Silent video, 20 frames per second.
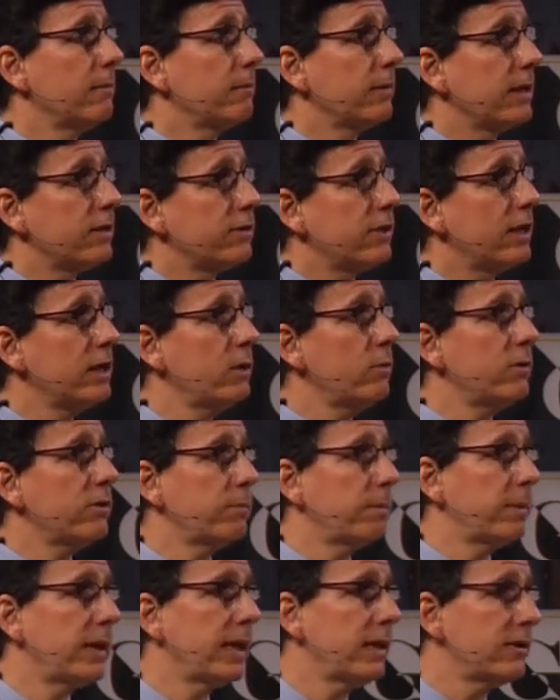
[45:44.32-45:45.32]

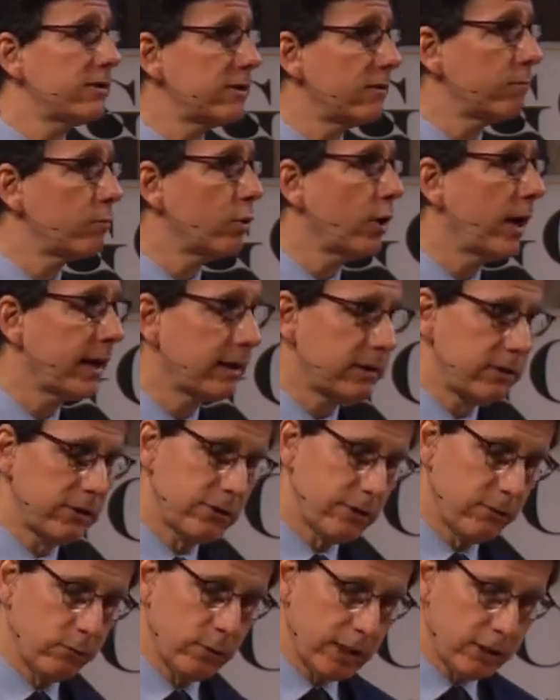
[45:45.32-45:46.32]
continuous place of
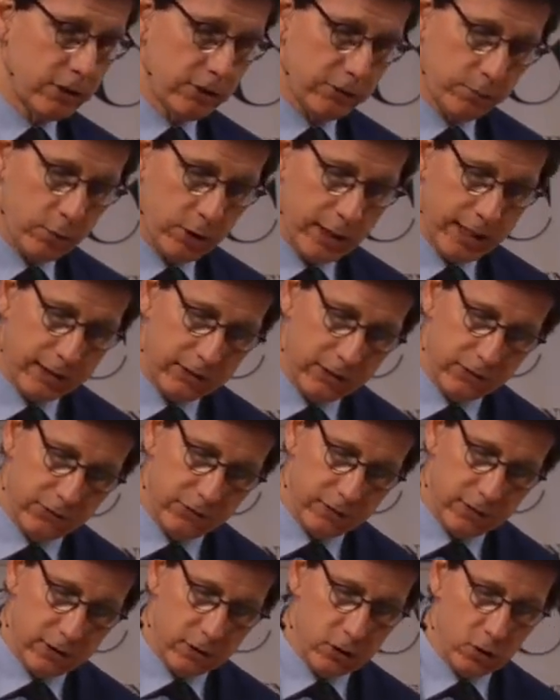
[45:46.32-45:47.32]
practice, of religious
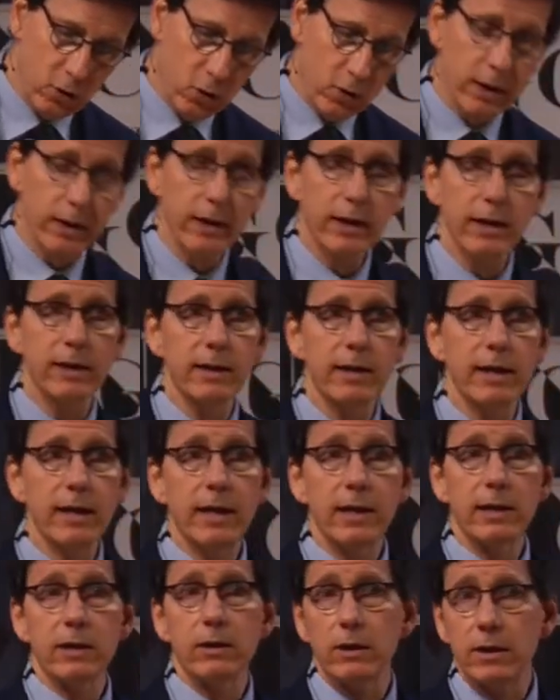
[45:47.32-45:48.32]
practice in New York. And
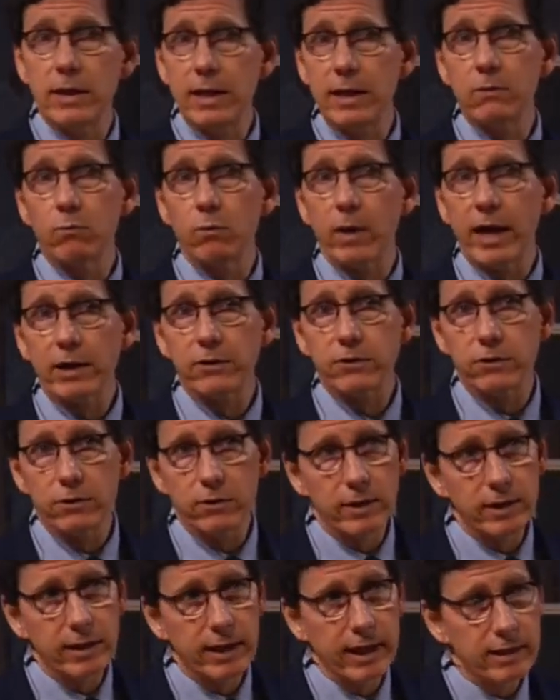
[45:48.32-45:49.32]
the then
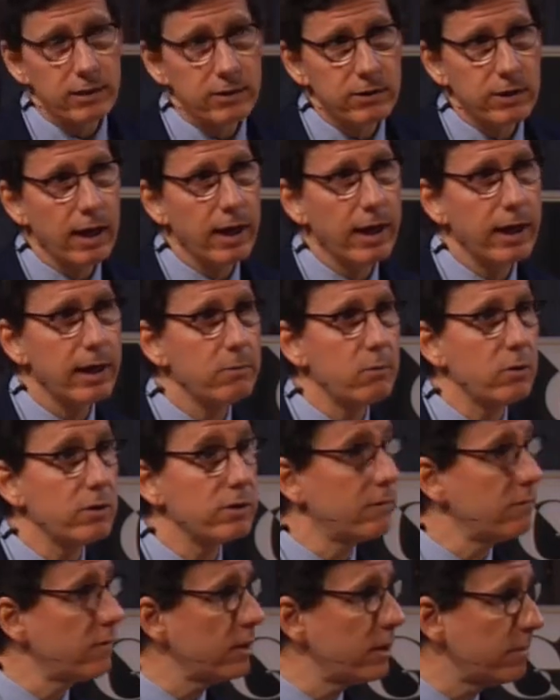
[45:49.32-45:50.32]
rector at that time
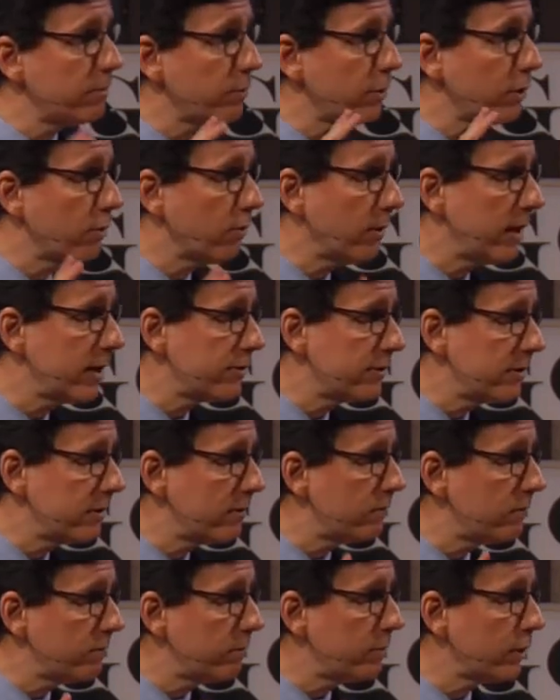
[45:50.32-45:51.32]
was a very
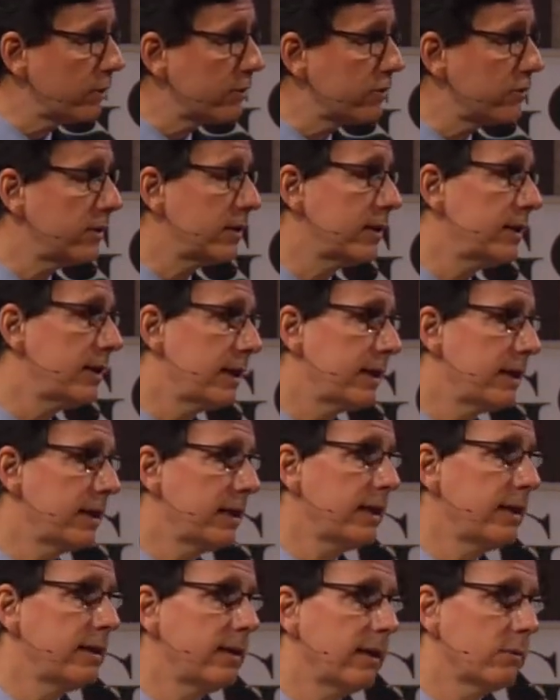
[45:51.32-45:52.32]
progressive person, and
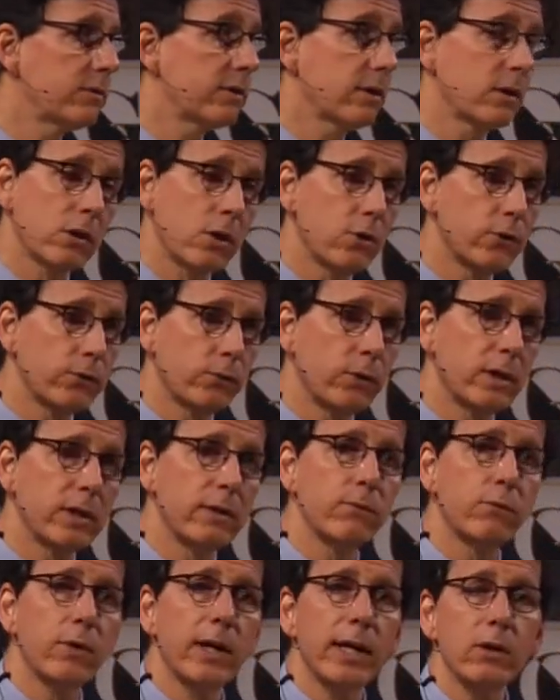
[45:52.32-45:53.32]
he was a close
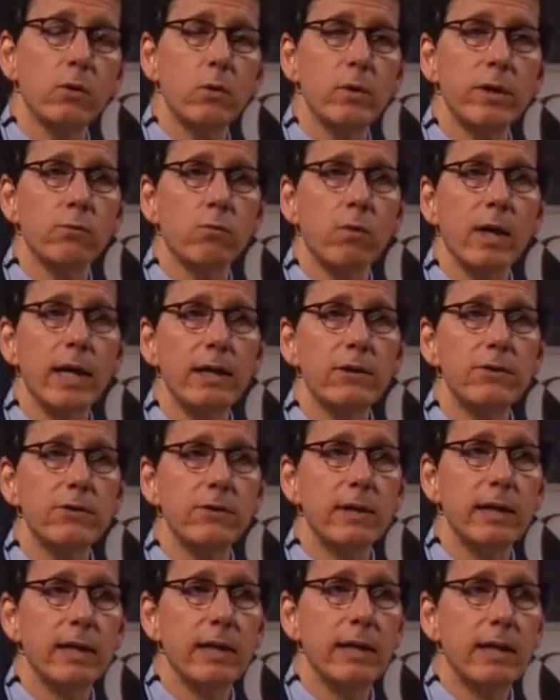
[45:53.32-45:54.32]
friend of Frank Lloyd Wright.
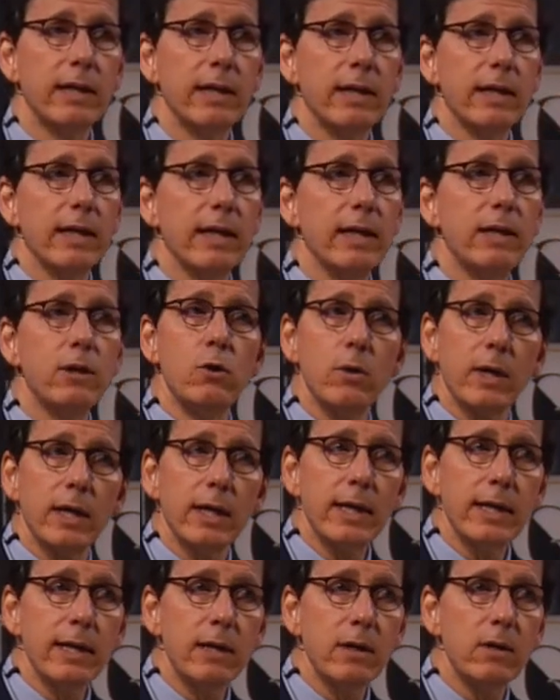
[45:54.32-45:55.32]
He knew
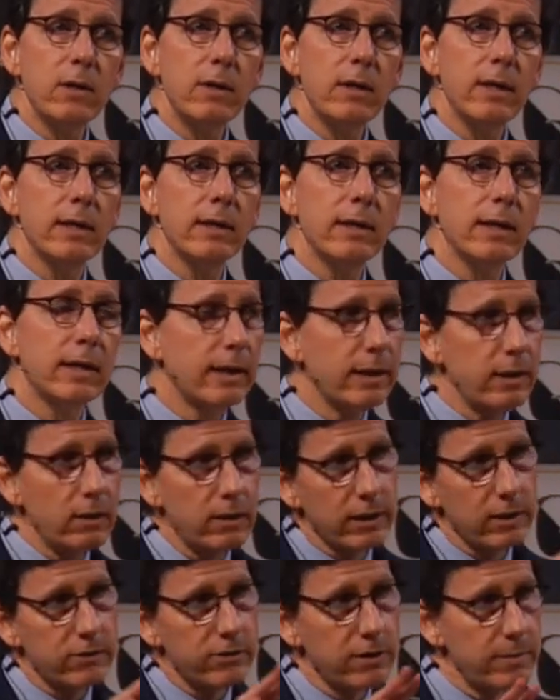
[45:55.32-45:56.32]
Khalil, and
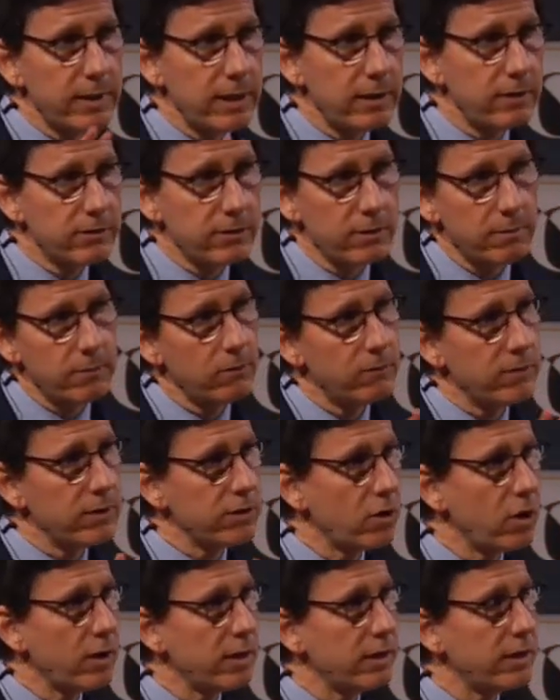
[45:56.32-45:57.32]
Khalil exhibited some of
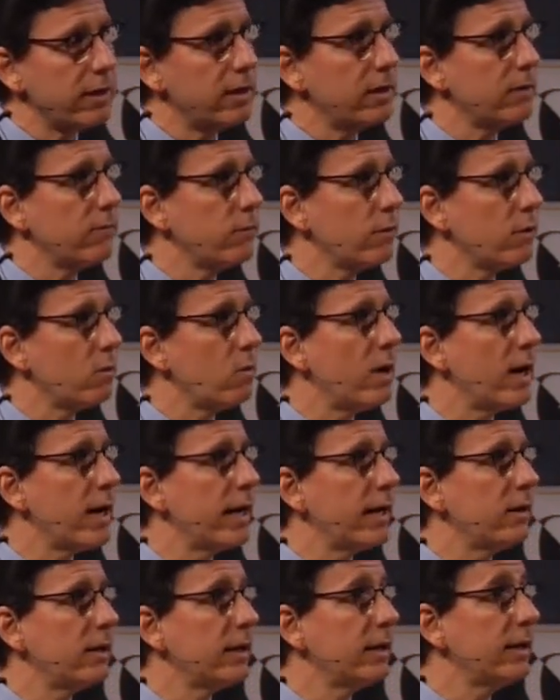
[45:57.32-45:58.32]
his art there for a
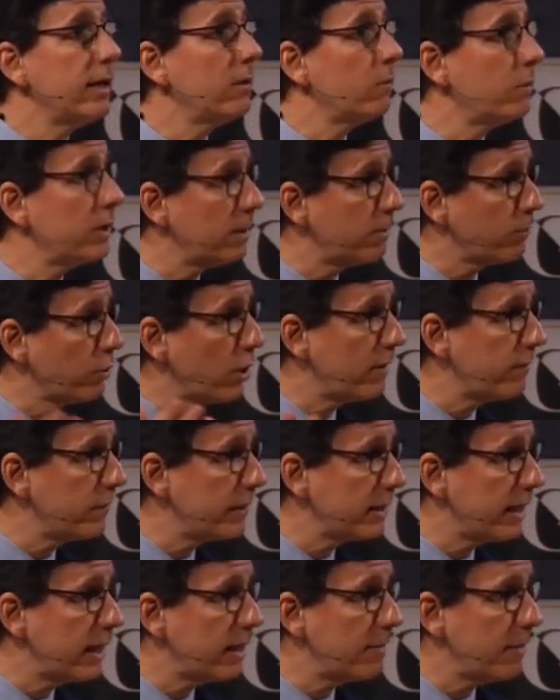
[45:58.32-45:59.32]
while, and then when the
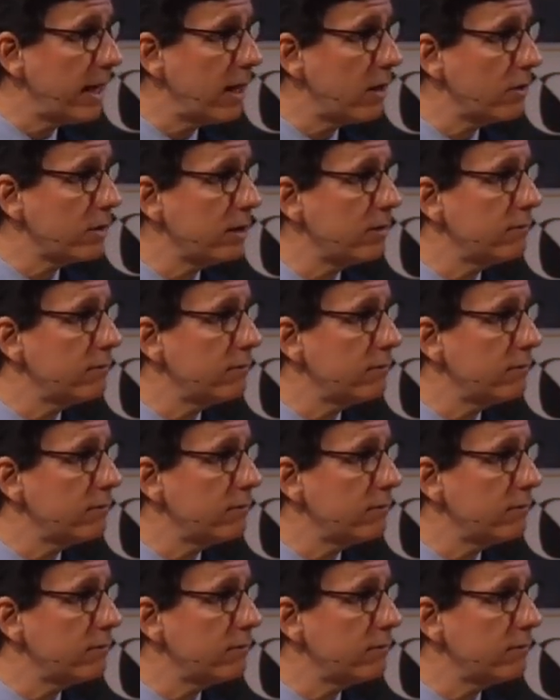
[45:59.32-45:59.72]
Prophet came out, he